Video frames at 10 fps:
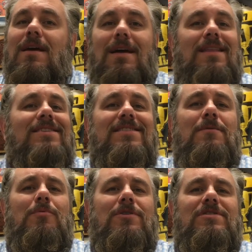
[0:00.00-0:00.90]
And that's
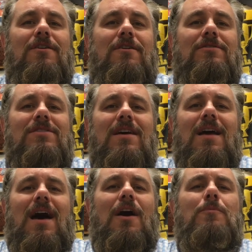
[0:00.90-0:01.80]
it, boys and girls.
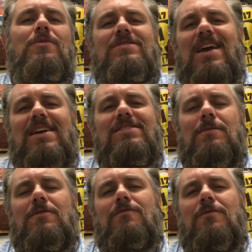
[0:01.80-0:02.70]
I hope you take
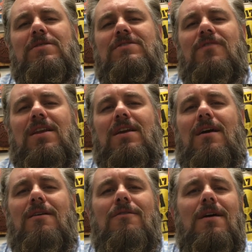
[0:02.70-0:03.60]
something from this
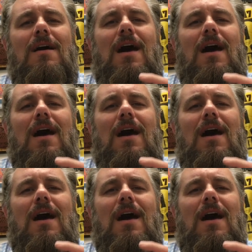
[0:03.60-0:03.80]
video.